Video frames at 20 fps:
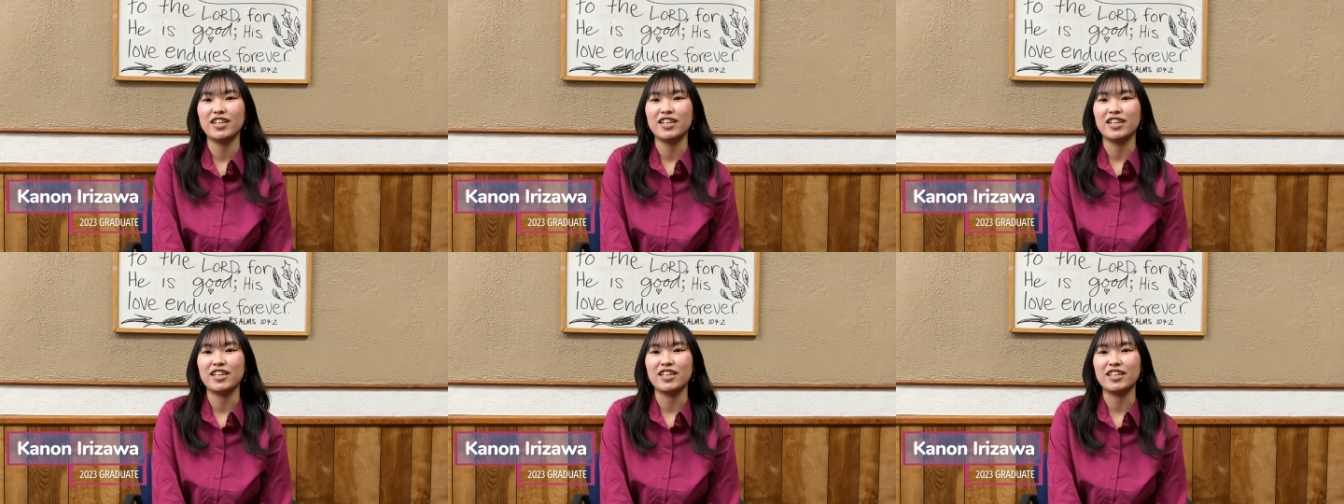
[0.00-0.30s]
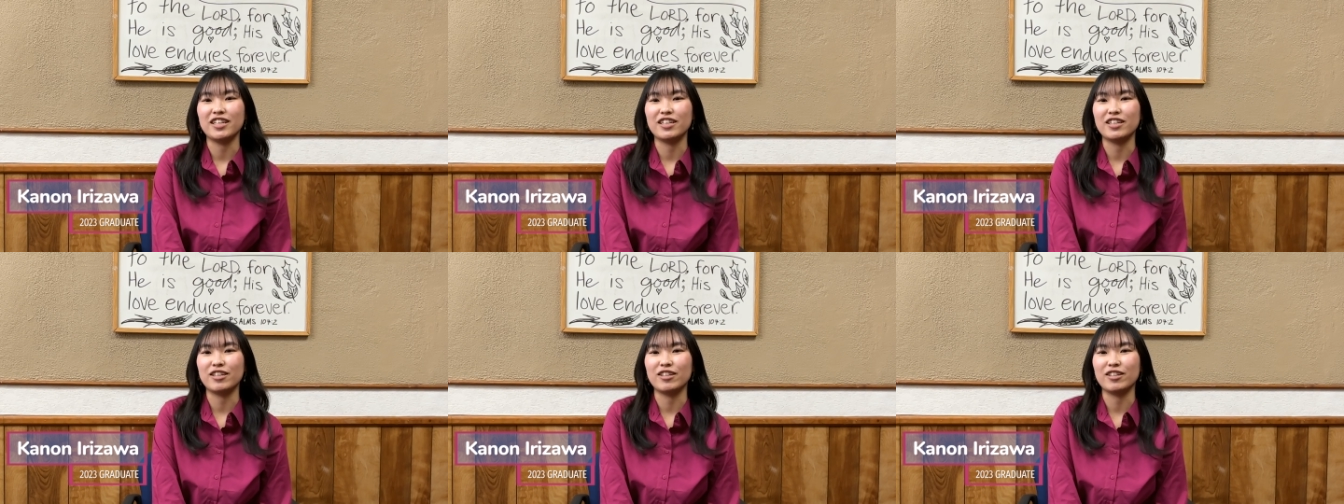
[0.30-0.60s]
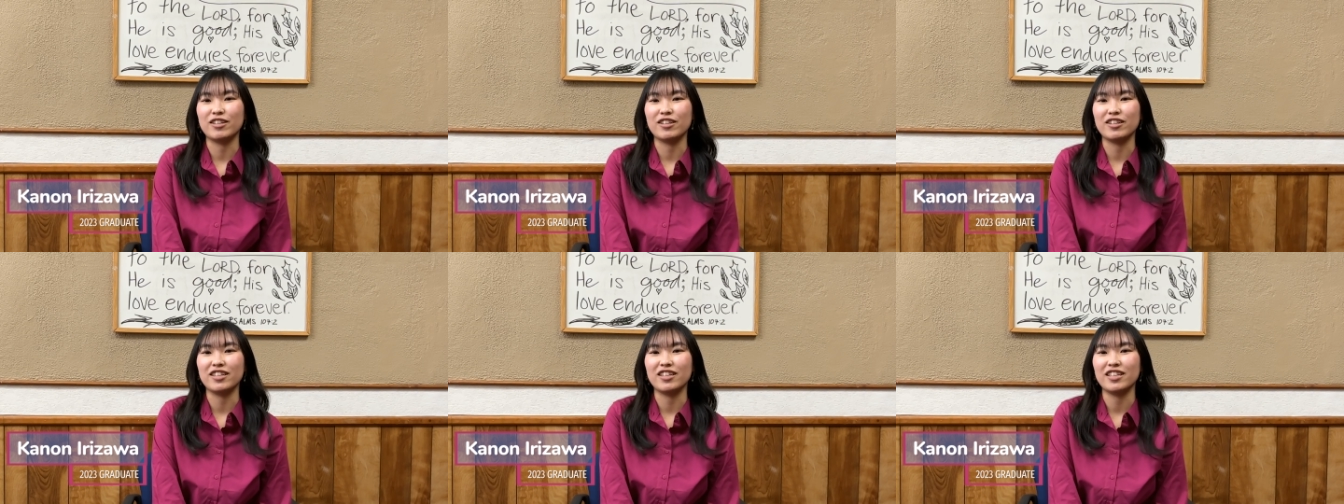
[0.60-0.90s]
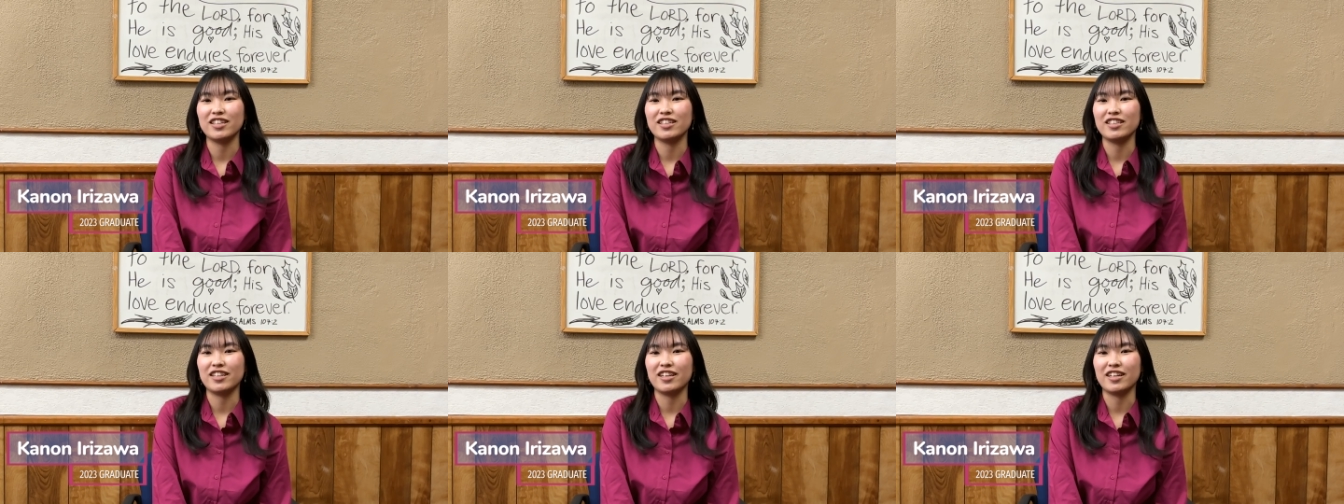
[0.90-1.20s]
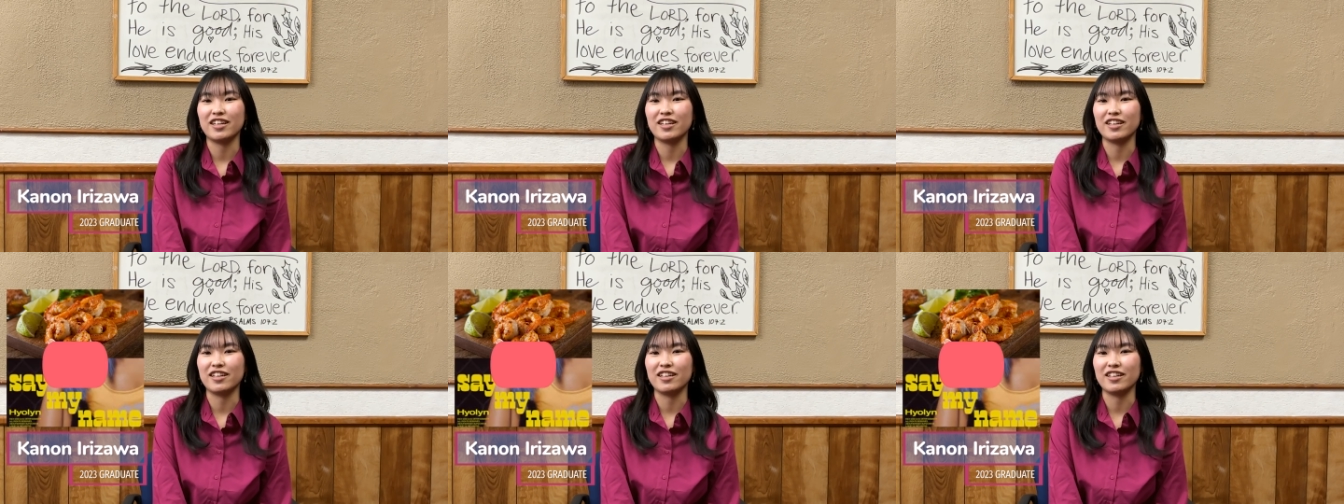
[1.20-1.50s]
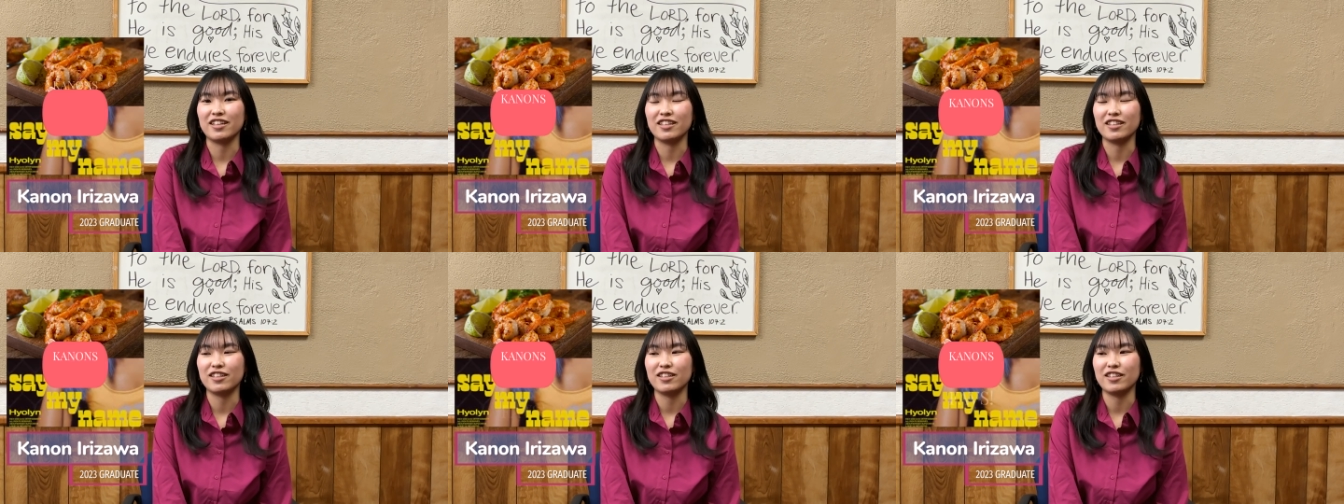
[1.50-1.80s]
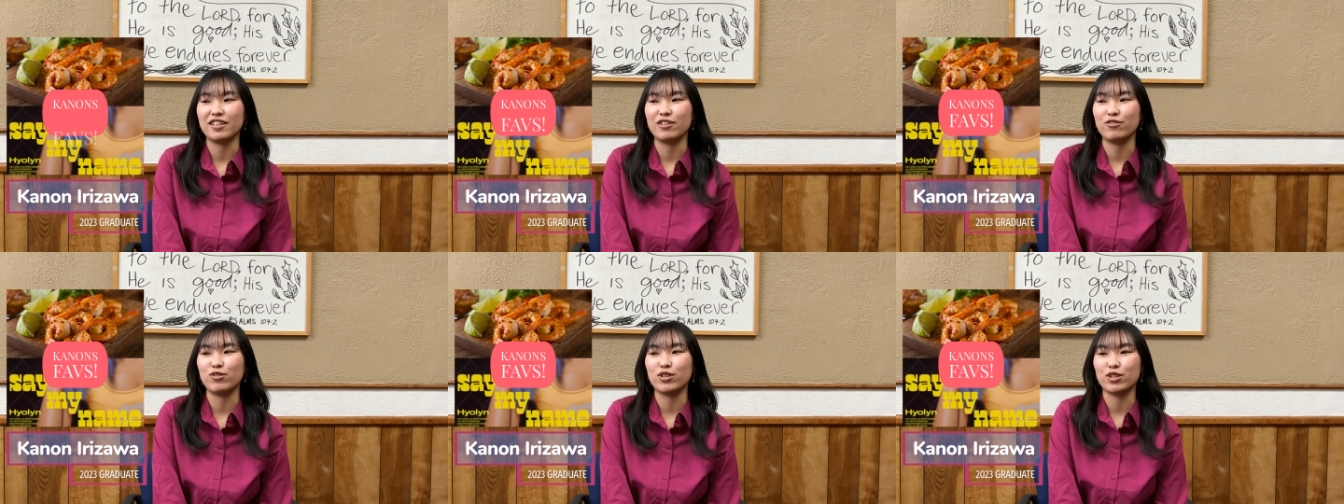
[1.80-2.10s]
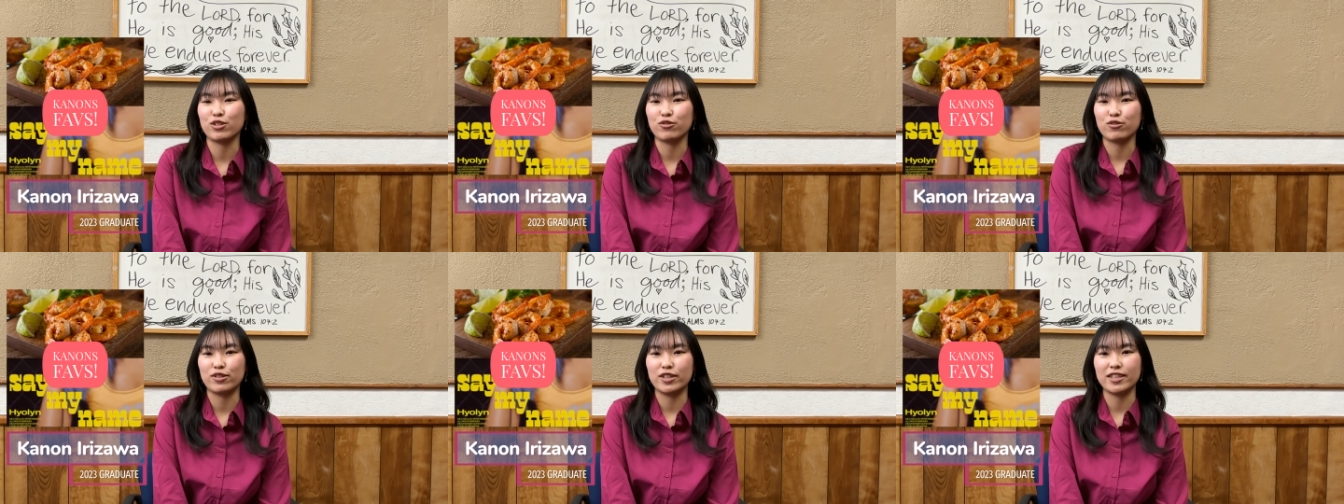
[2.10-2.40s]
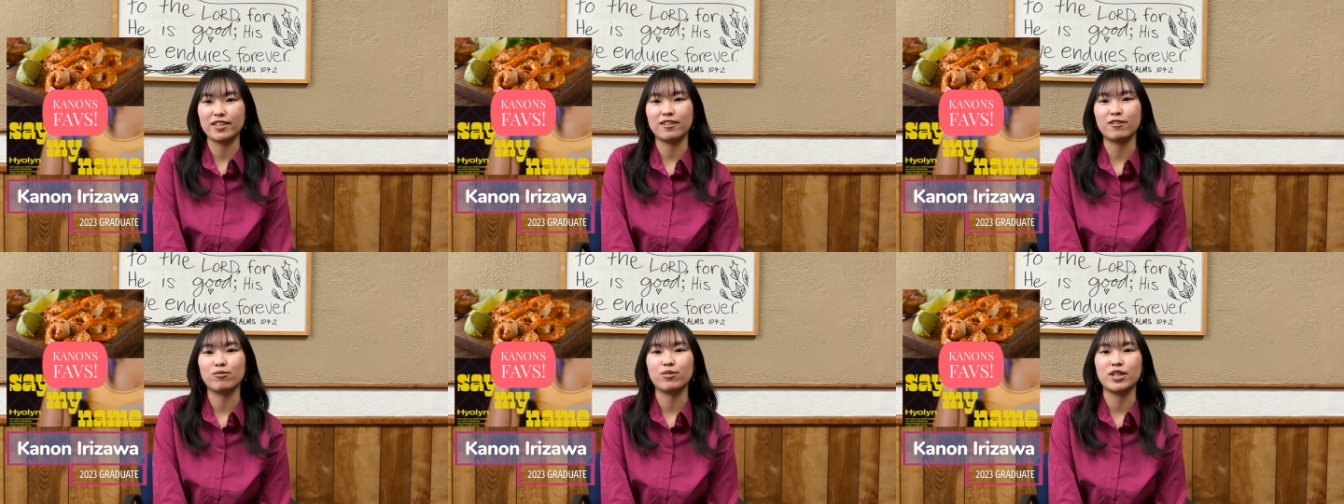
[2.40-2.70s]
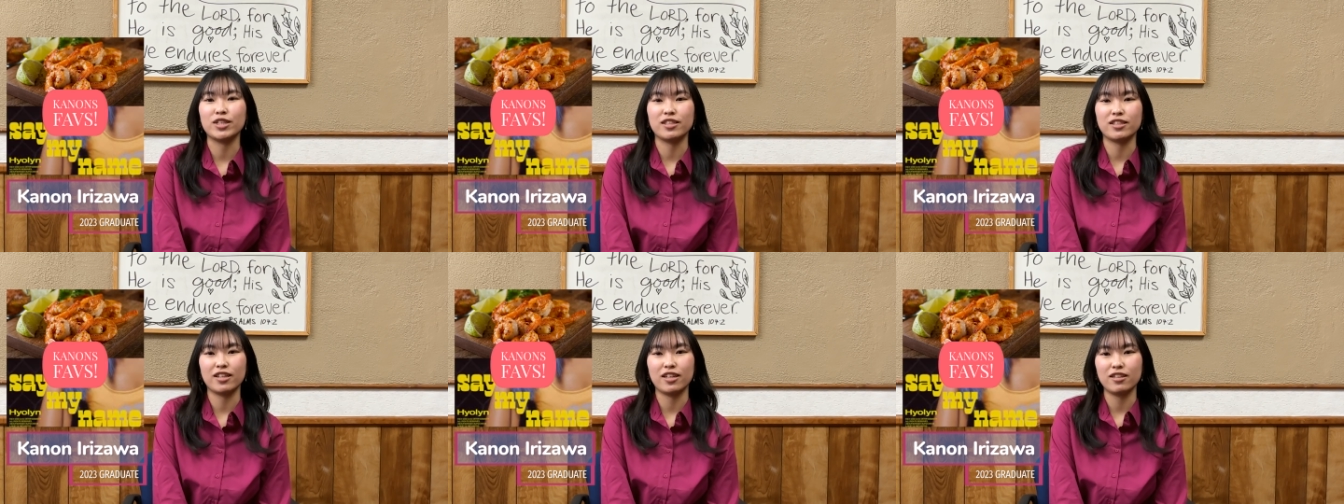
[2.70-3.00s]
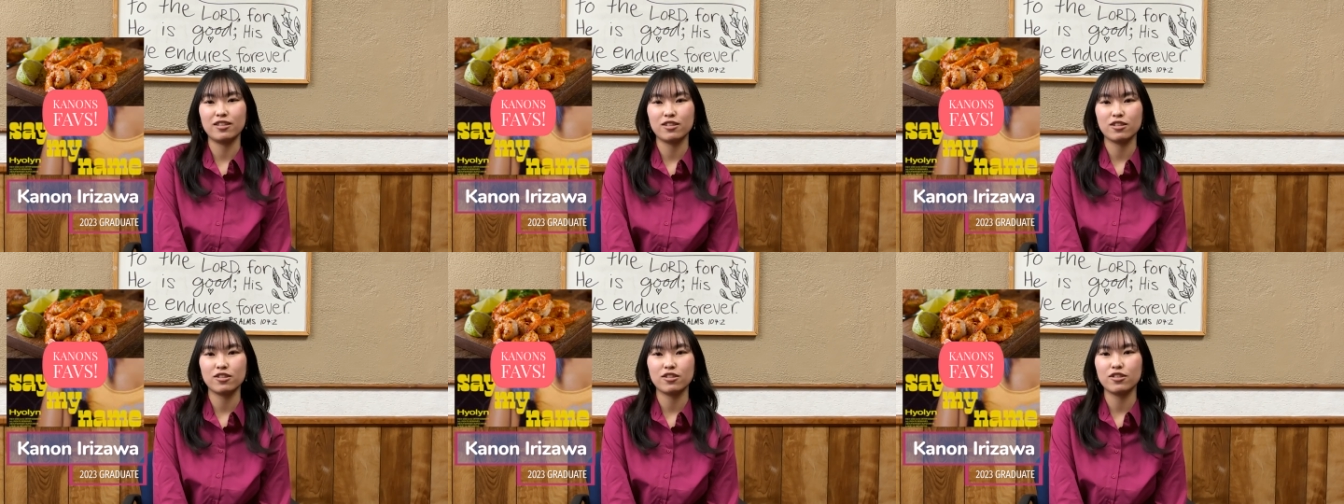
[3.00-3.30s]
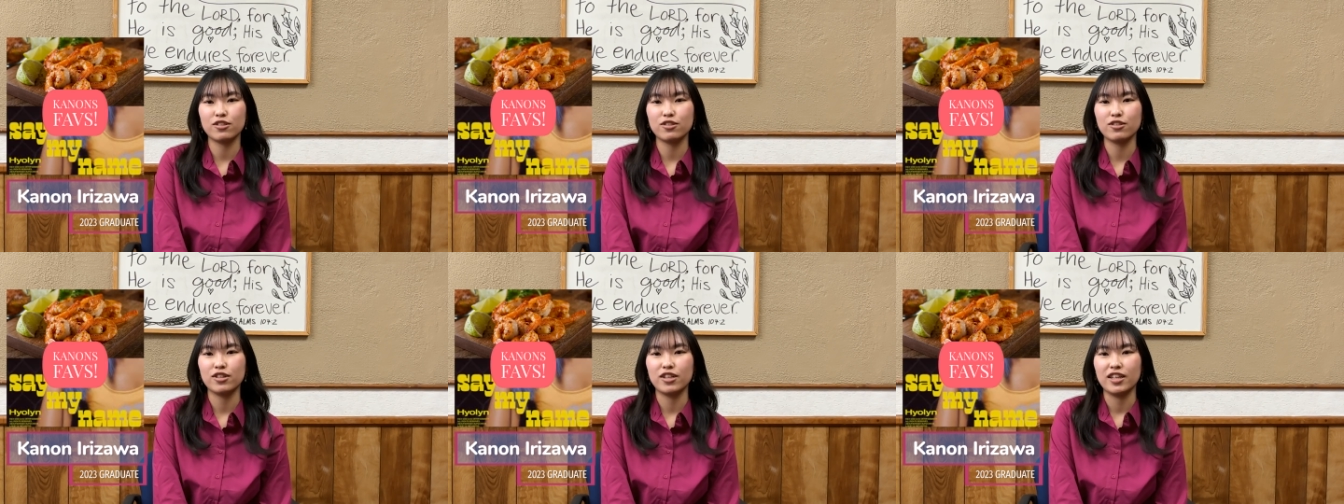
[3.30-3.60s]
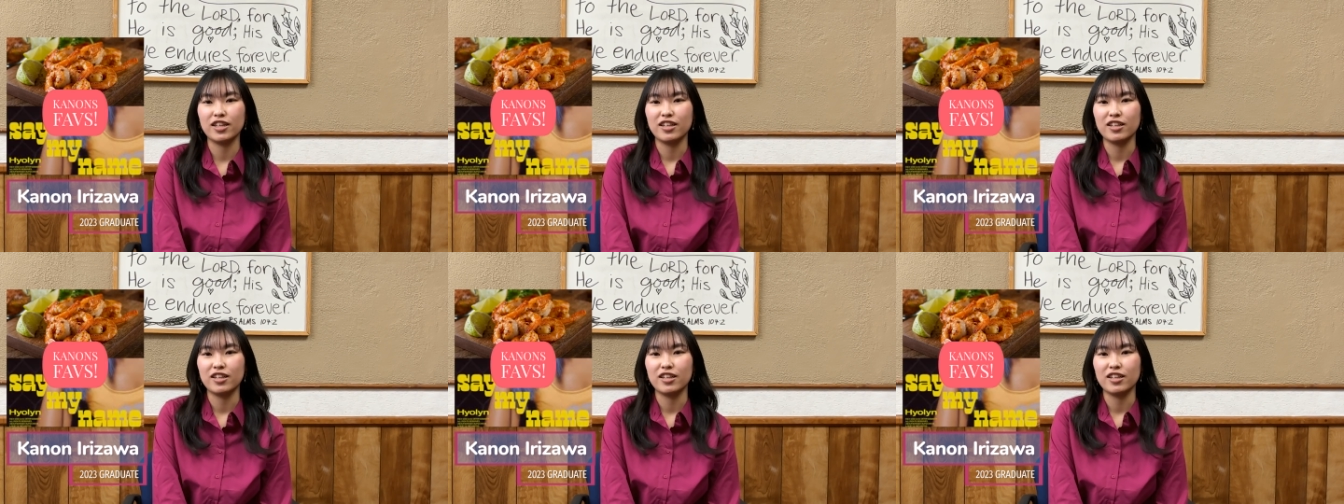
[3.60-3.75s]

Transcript: Uh, Say My uh, Name, yeah, okay. It was created by Saiso,